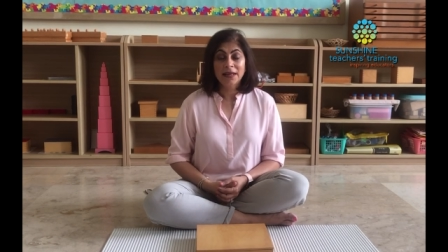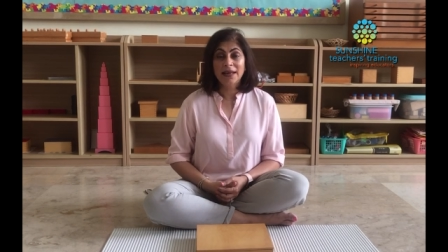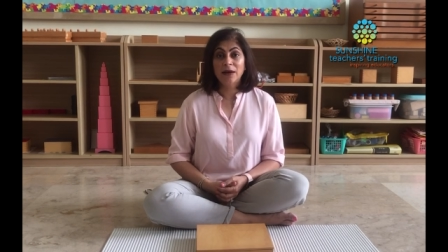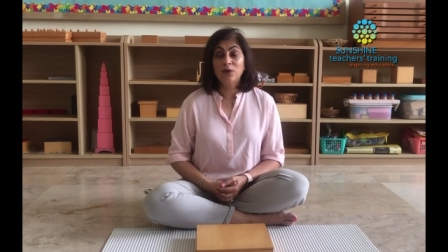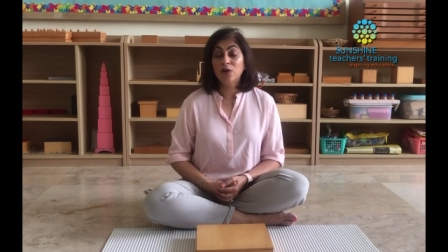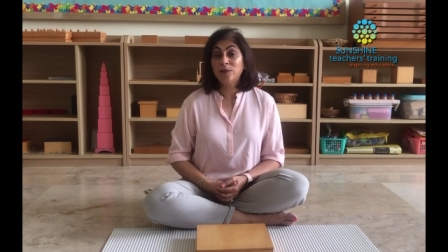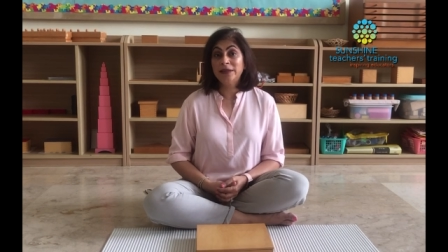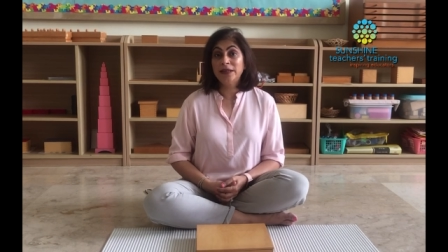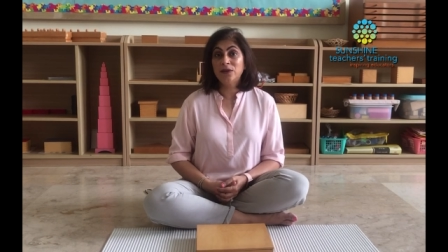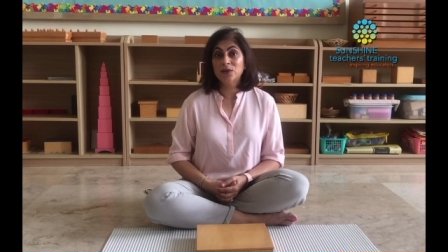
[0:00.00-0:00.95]
Now
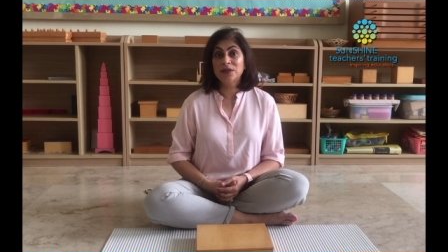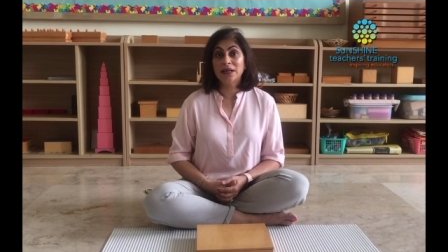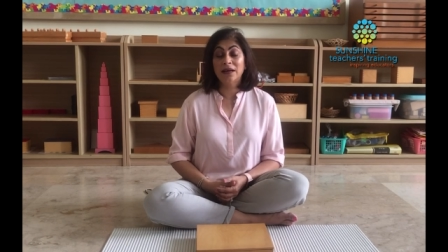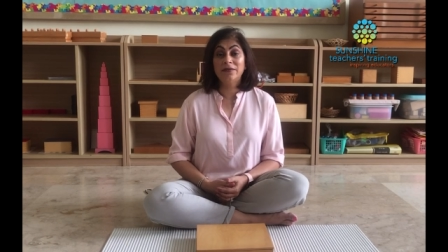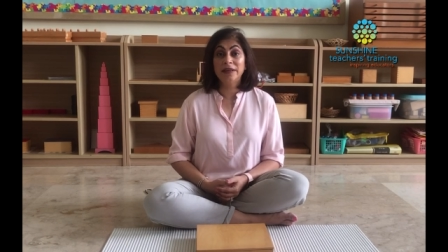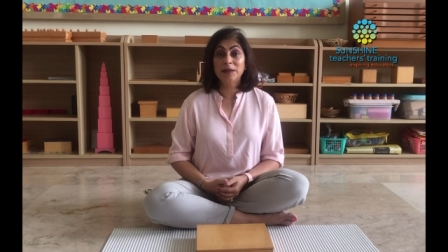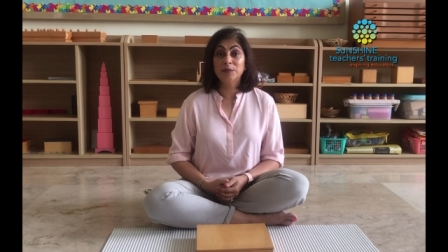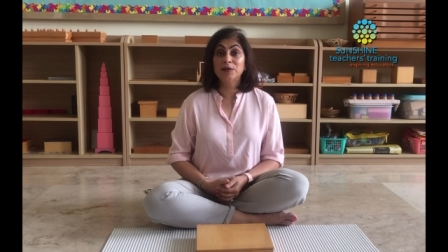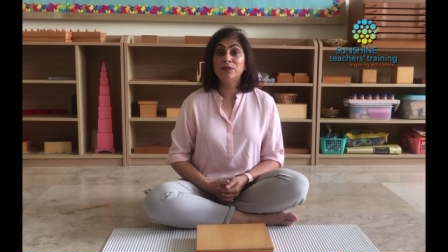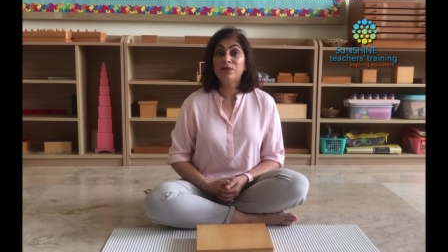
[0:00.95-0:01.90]
normally those are
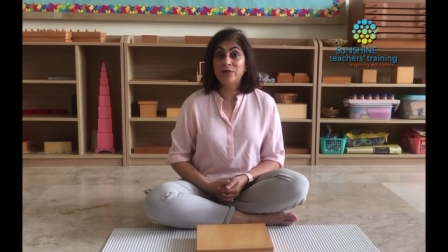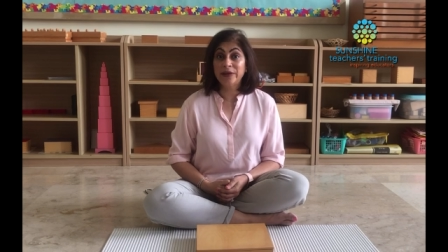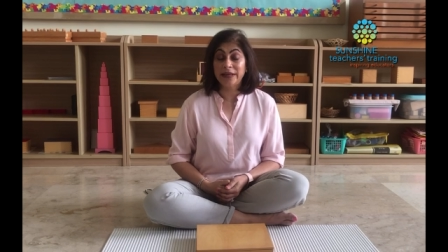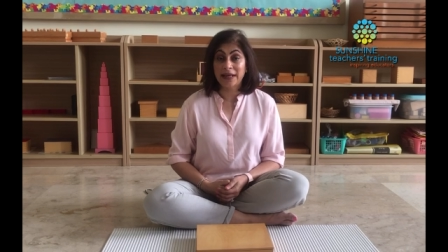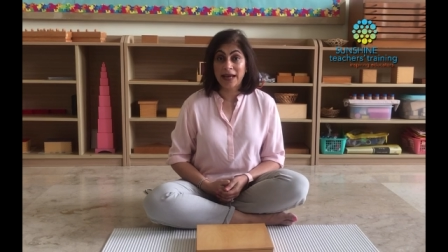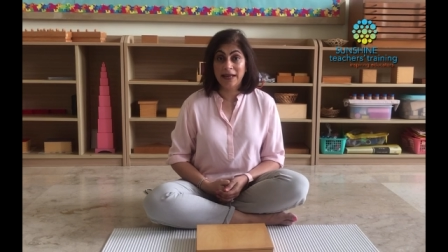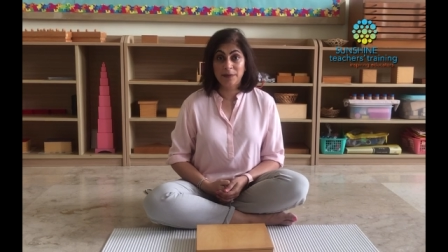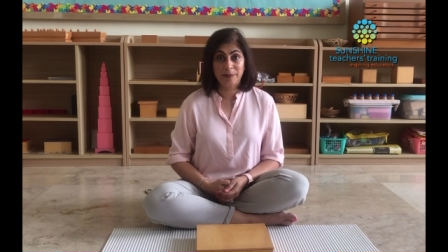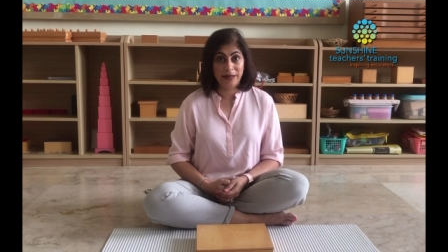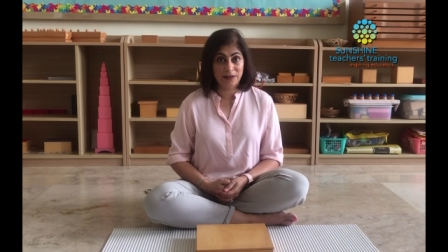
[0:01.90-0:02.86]
available free at
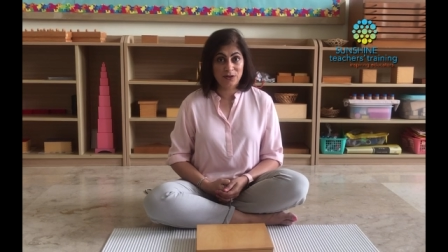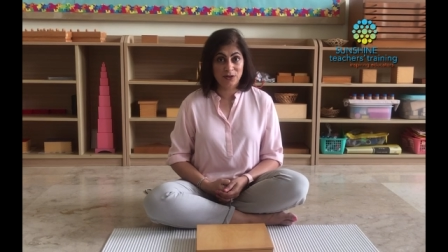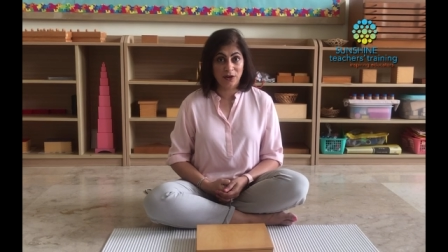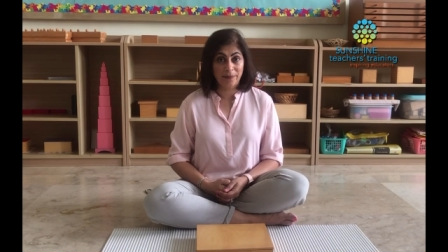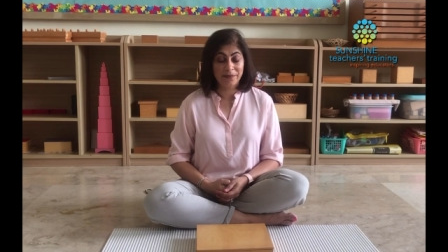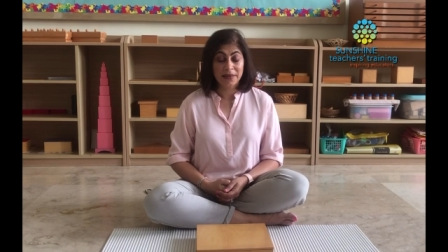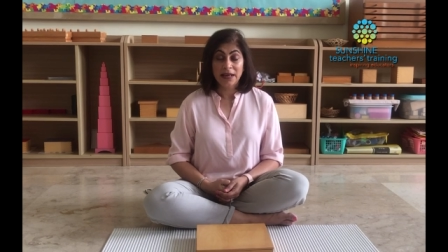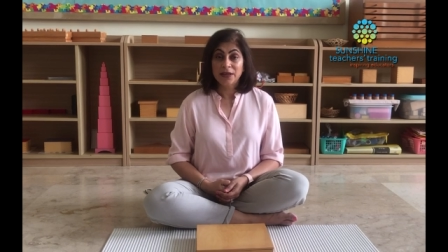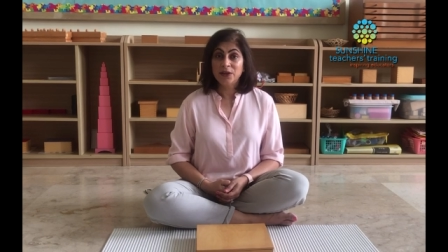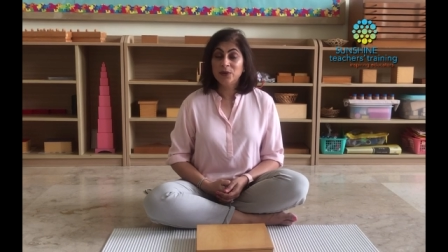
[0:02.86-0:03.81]
a paint shop.
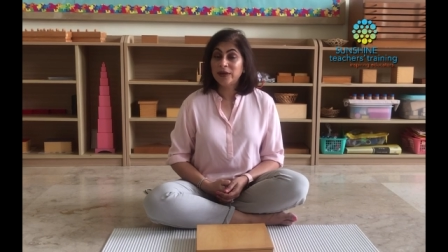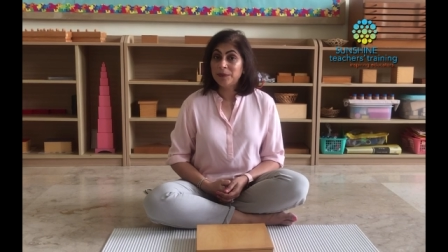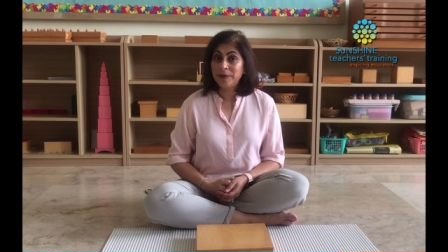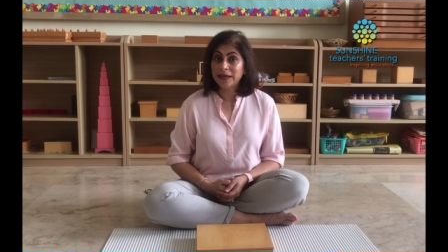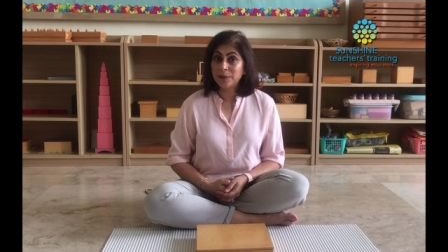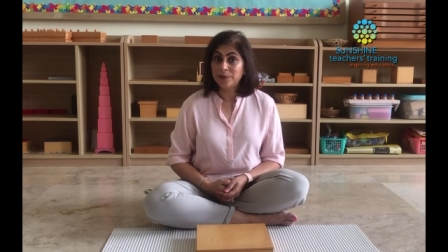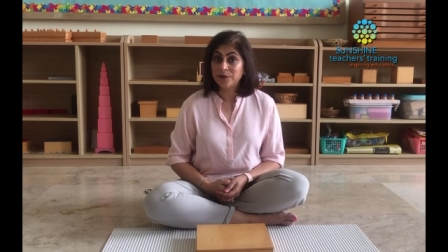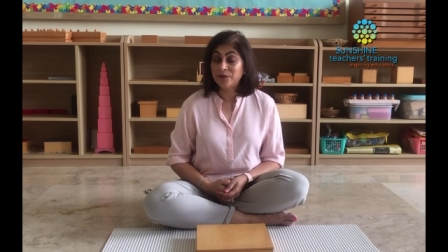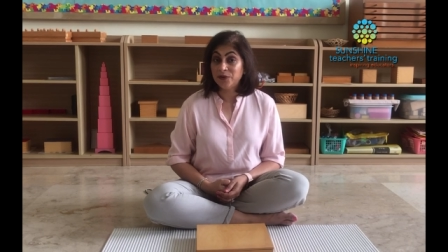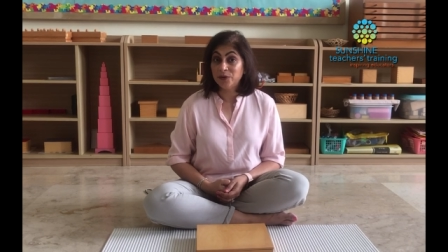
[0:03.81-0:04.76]
You can pick up a
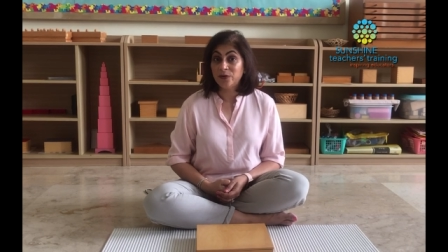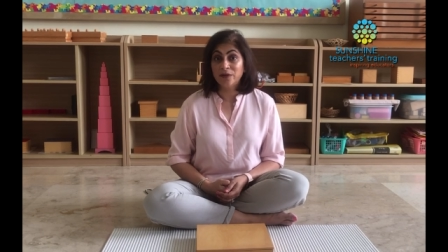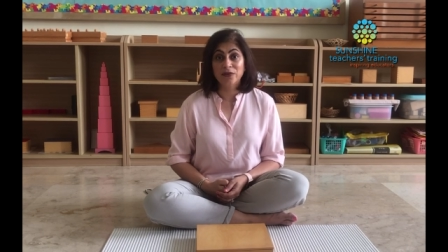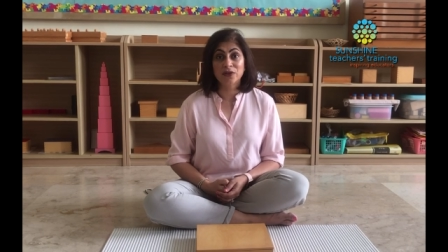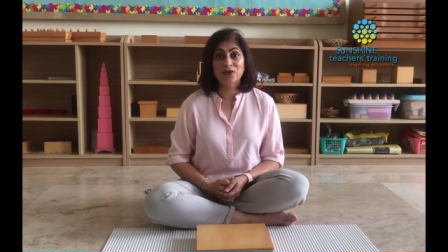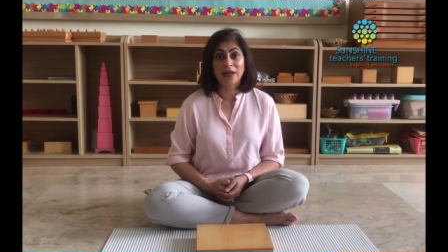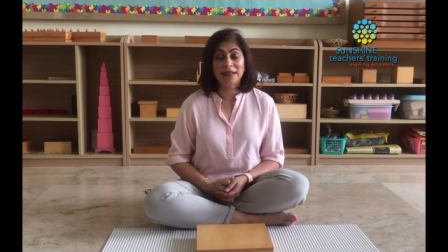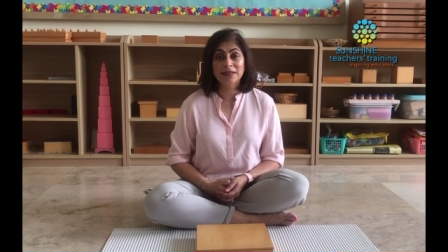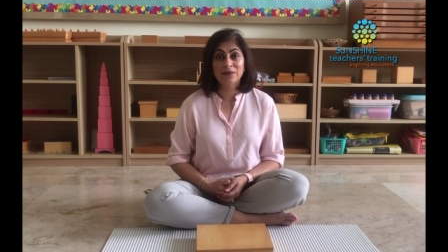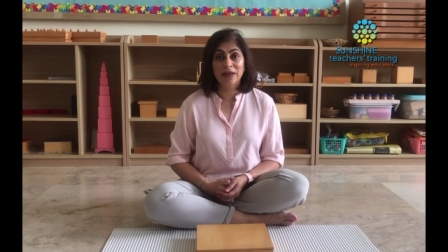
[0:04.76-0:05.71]
few of your
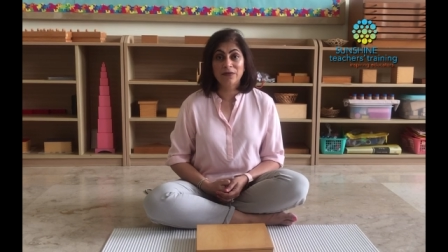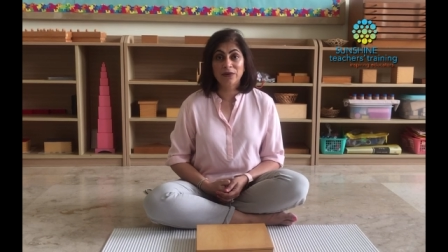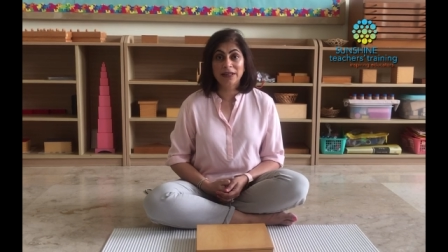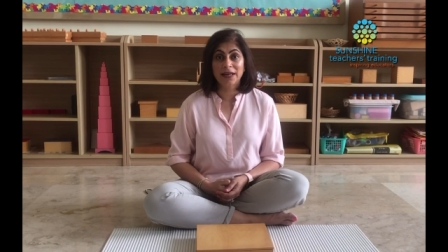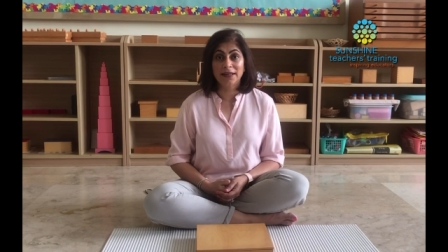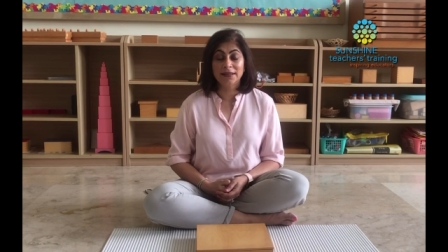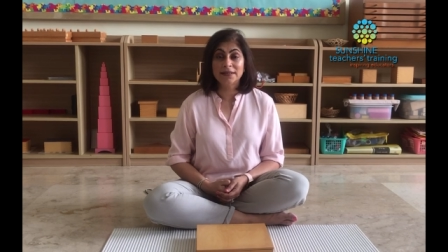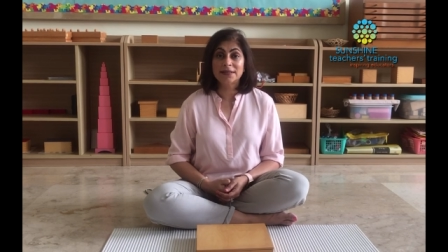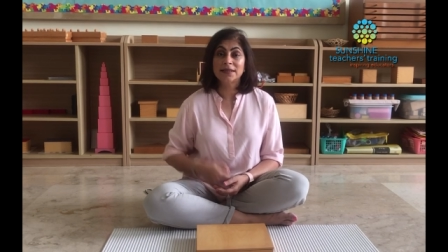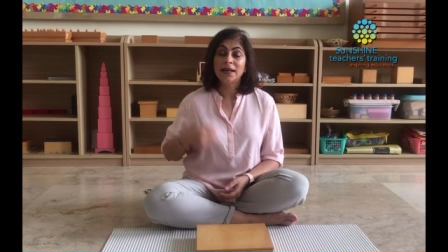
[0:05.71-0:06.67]
child's favorite
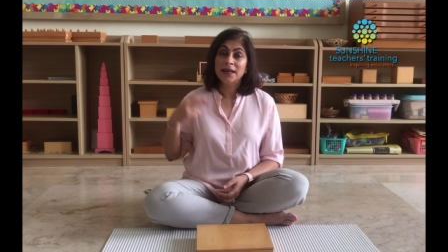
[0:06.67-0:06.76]
colors,